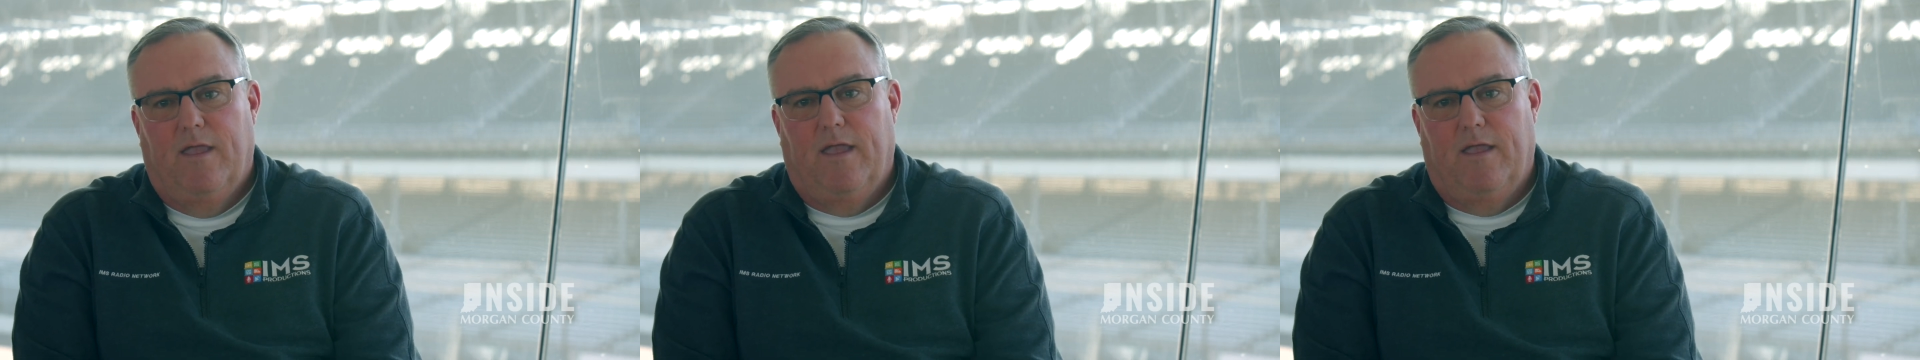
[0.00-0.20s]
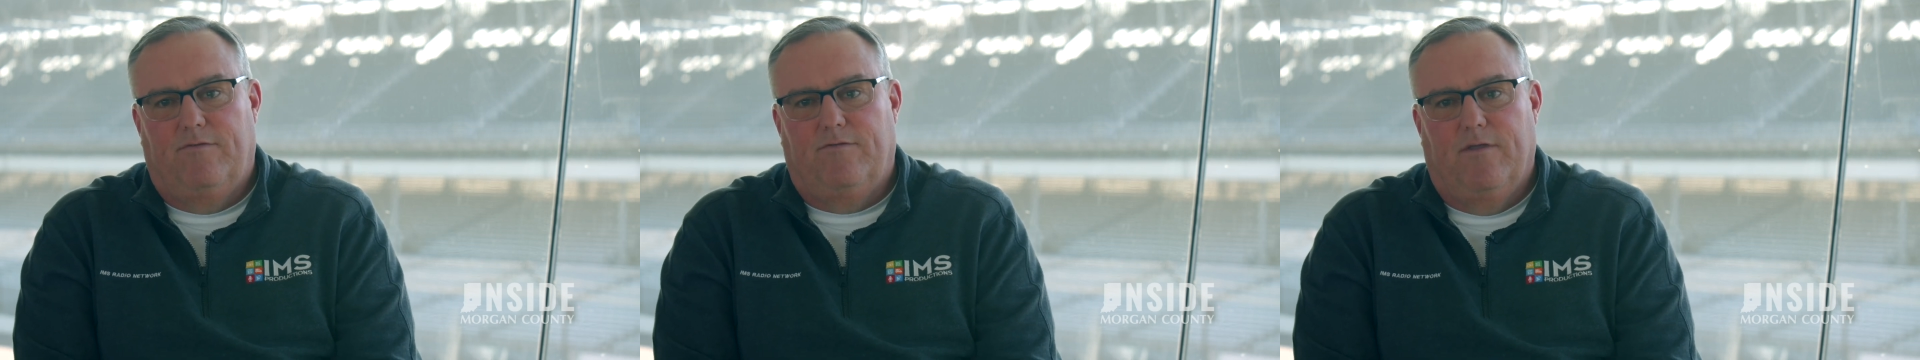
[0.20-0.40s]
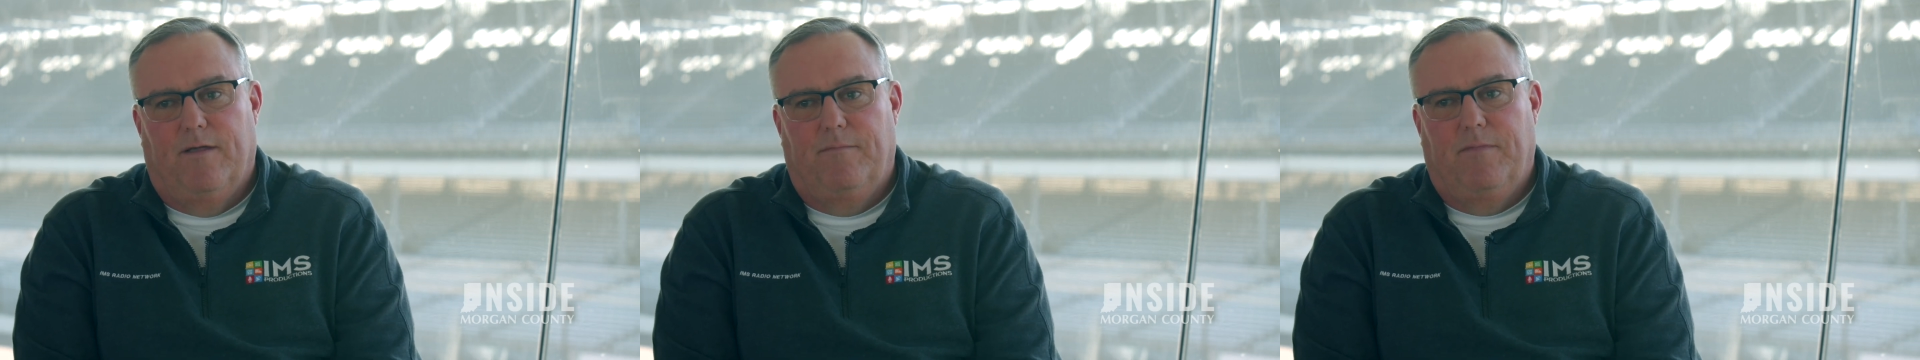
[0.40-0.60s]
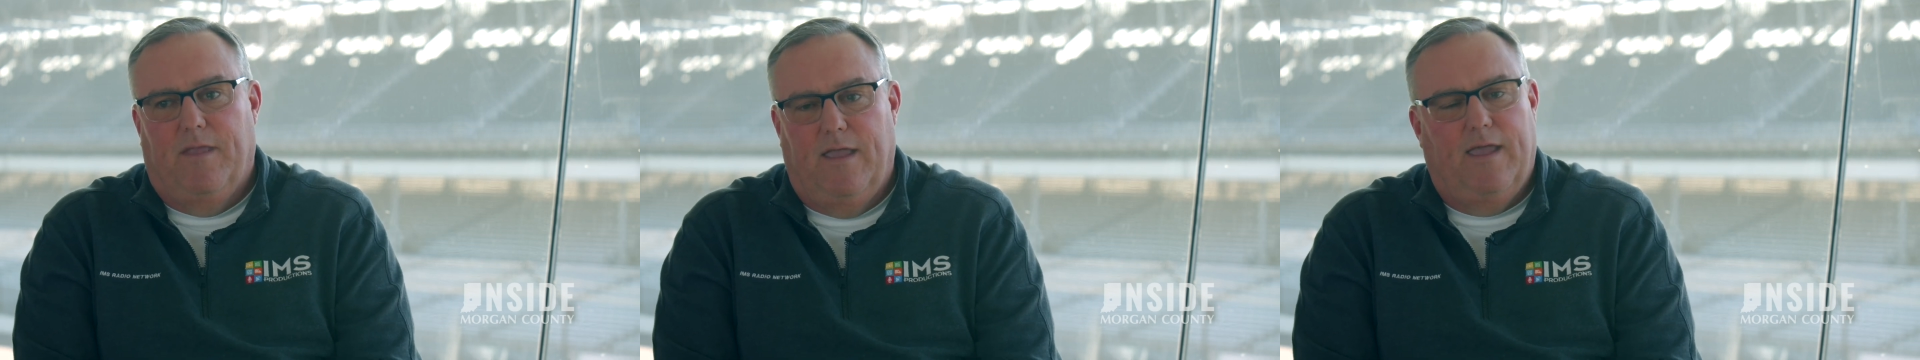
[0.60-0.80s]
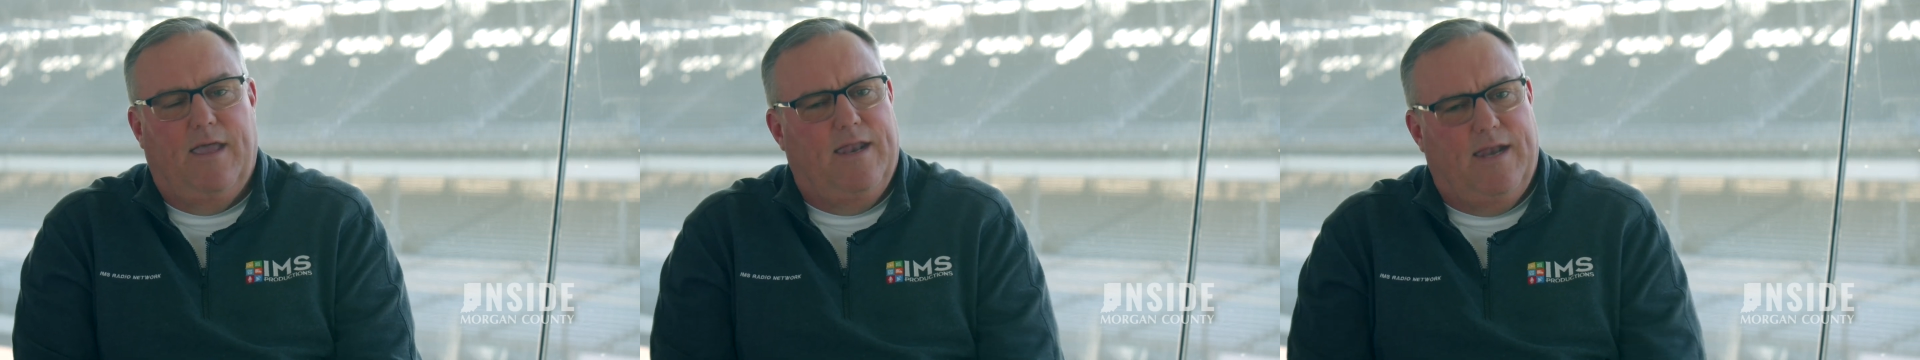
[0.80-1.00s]

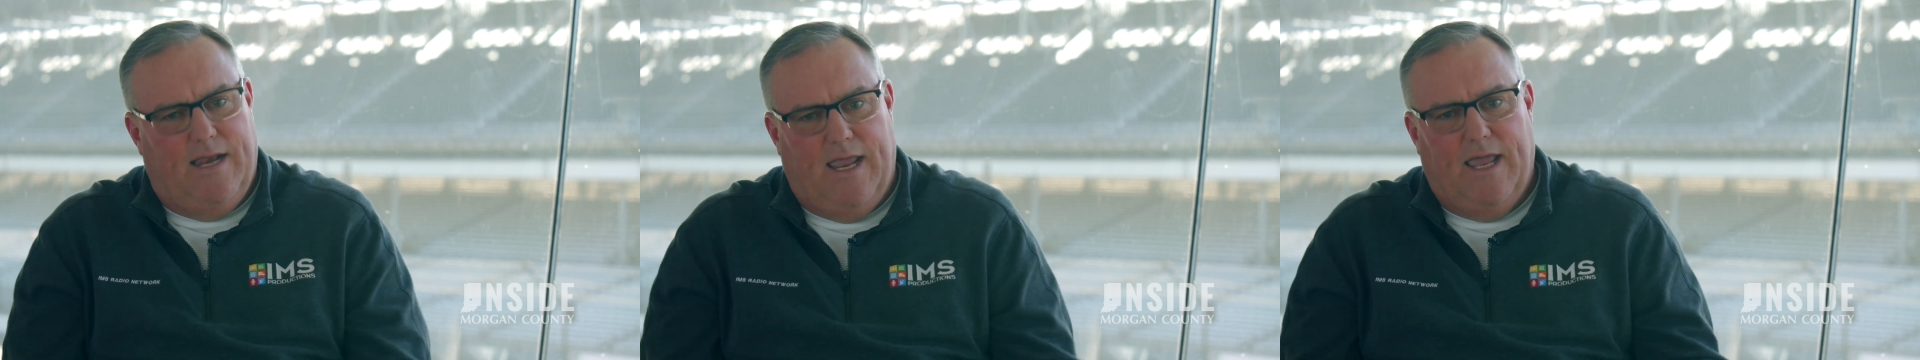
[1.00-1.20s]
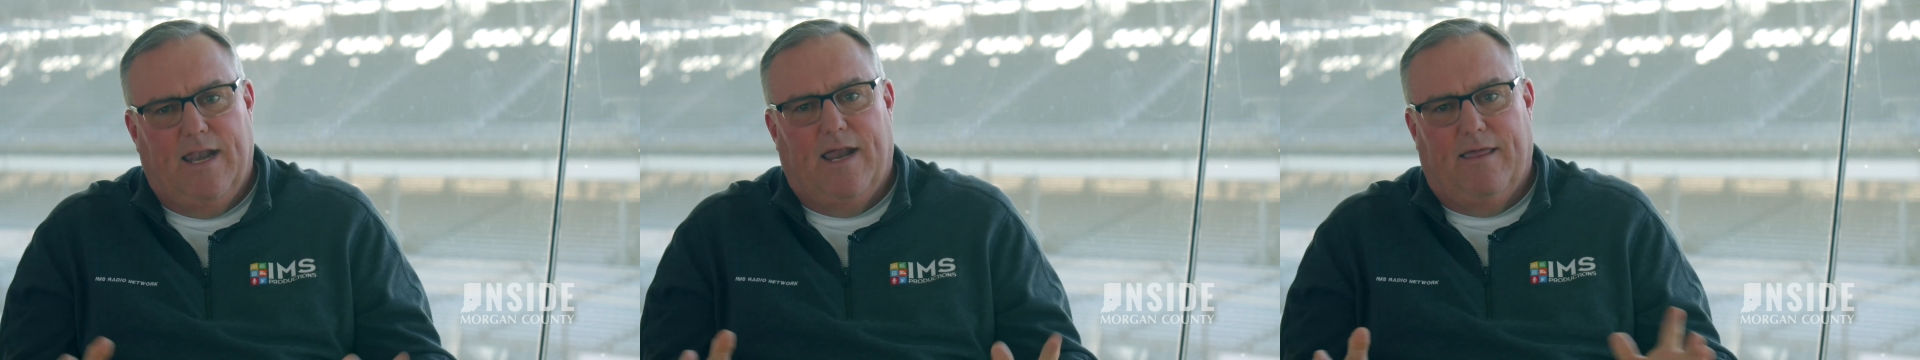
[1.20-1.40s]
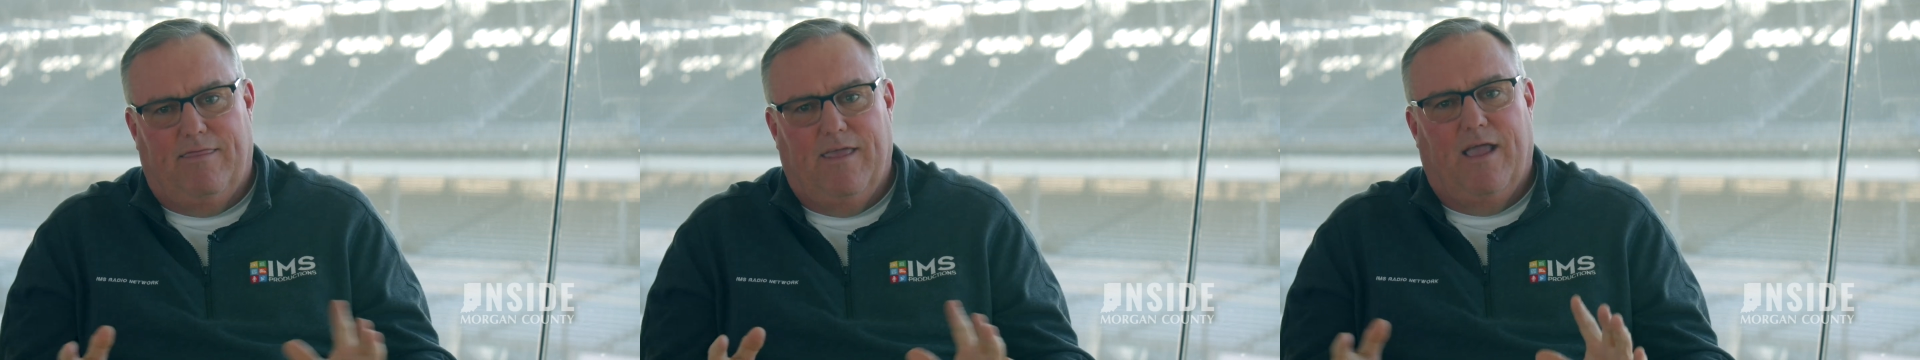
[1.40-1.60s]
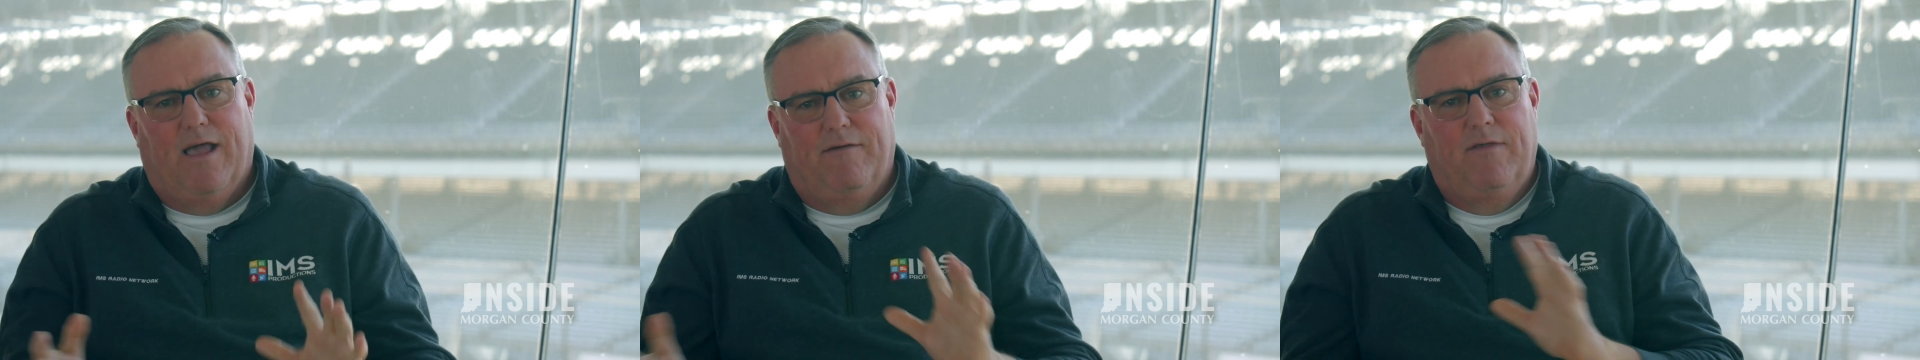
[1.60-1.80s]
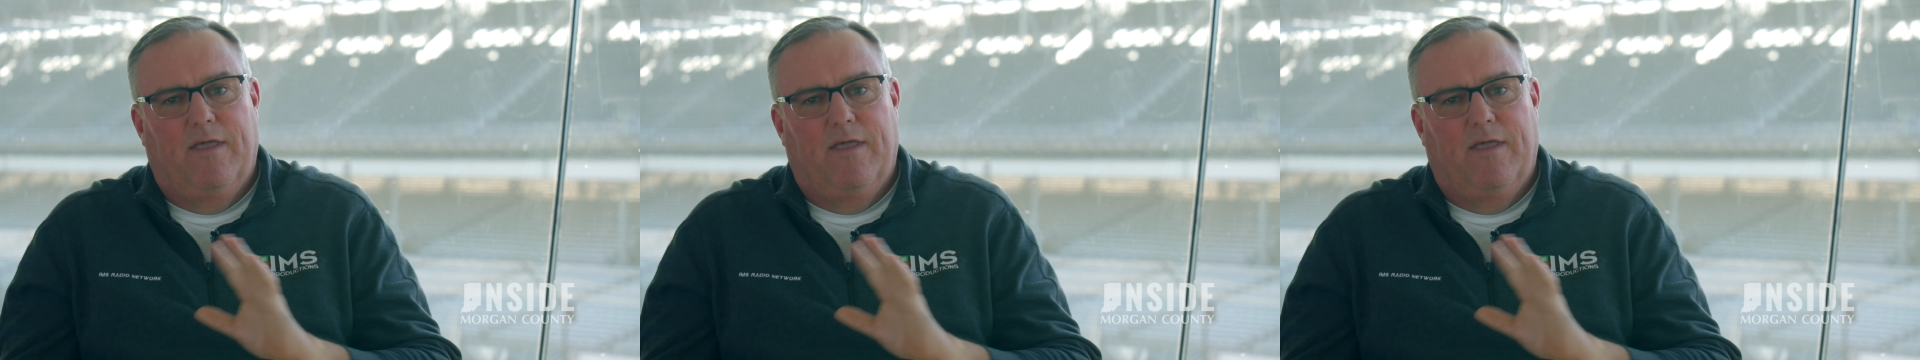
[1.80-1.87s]
again, I think